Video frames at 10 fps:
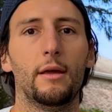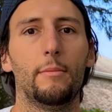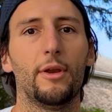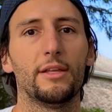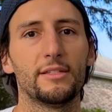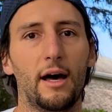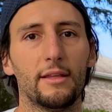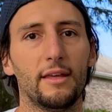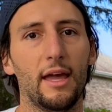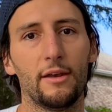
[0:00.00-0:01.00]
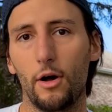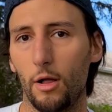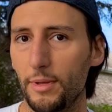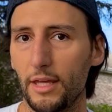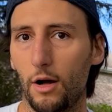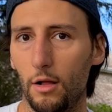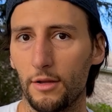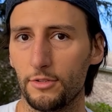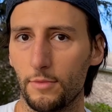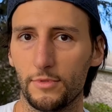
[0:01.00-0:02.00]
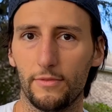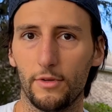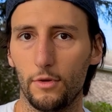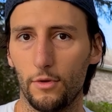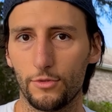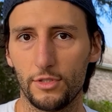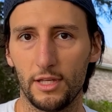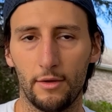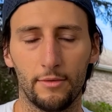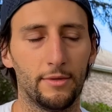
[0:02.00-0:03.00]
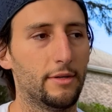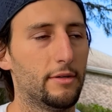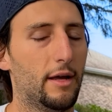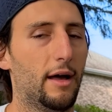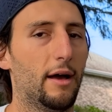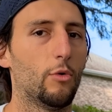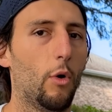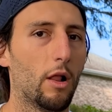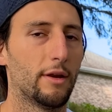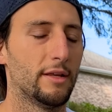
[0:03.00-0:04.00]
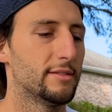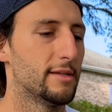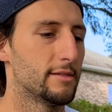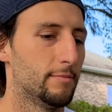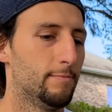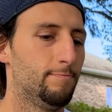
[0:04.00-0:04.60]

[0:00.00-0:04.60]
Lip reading: But it's not the end-all be-all in terms of your ultrasound quality and system.